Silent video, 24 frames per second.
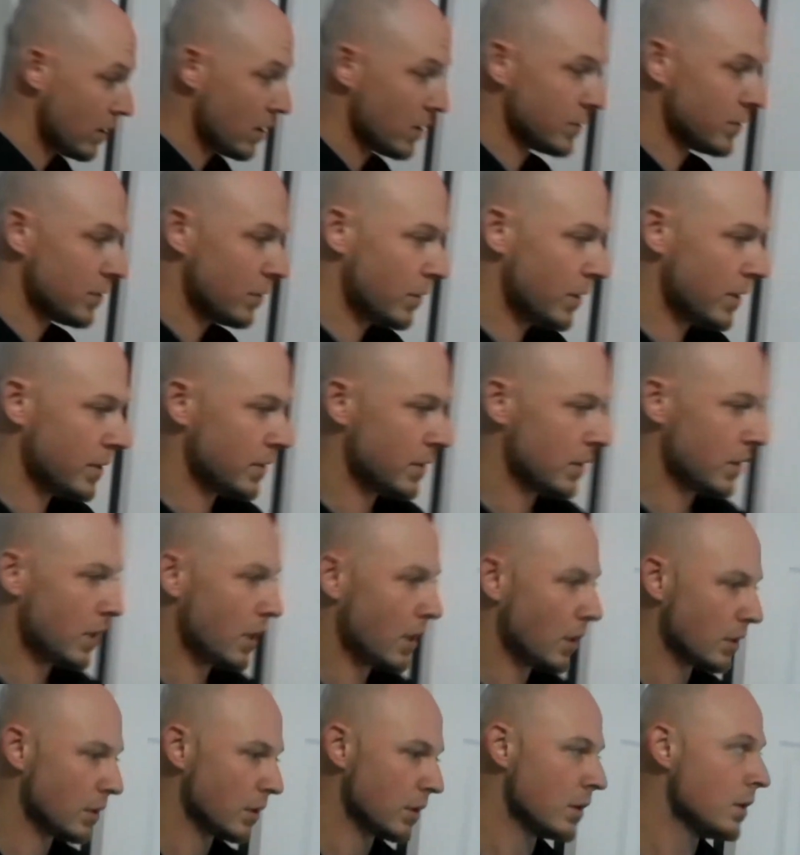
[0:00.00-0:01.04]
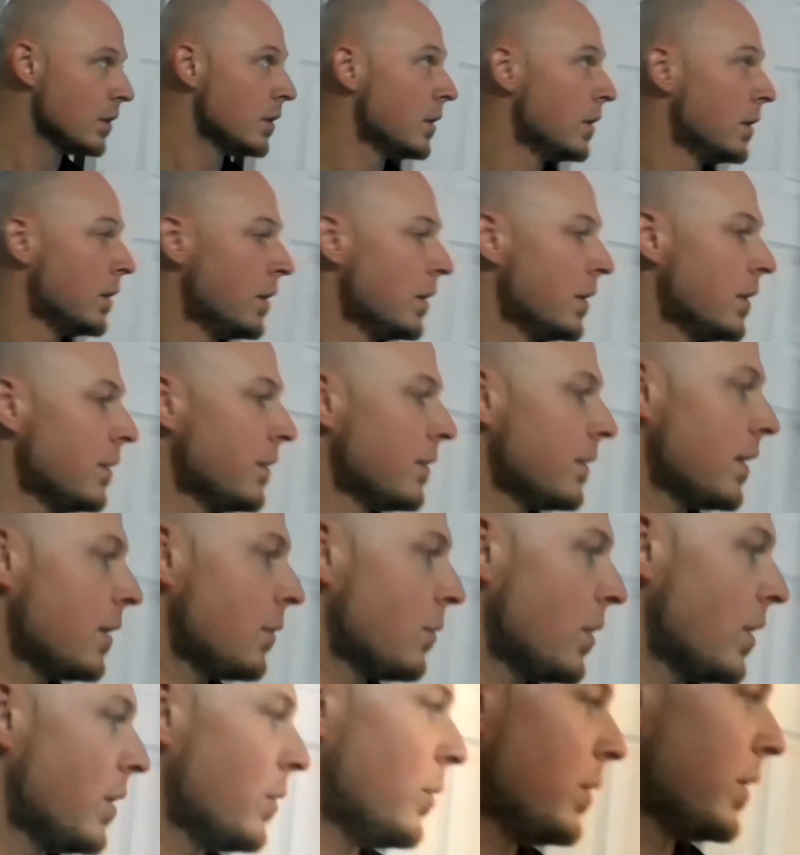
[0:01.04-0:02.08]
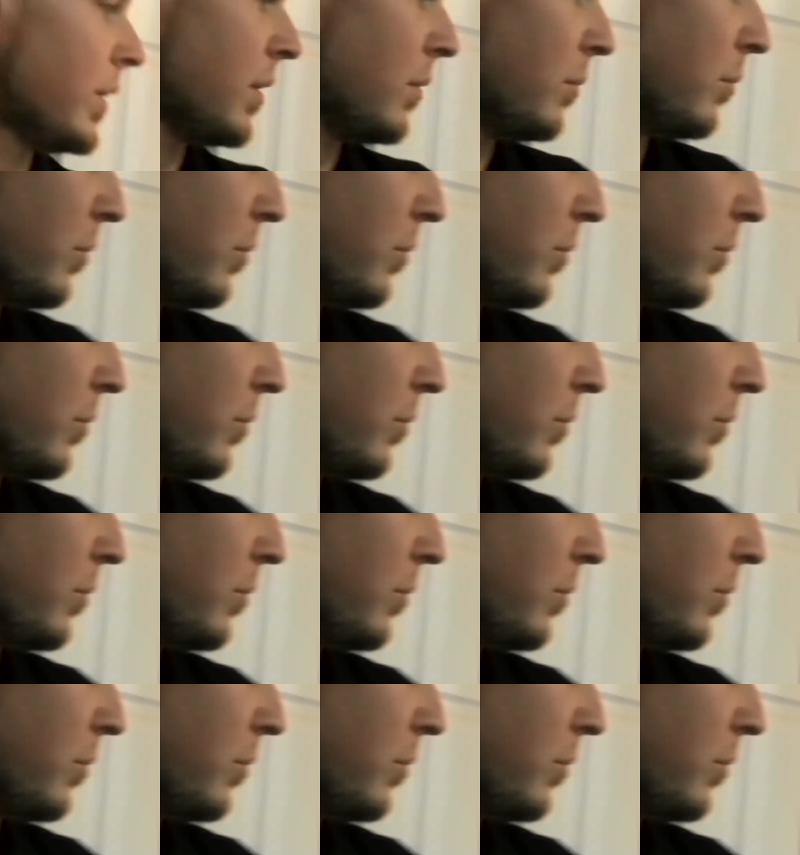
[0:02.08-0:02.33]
also color. That way we can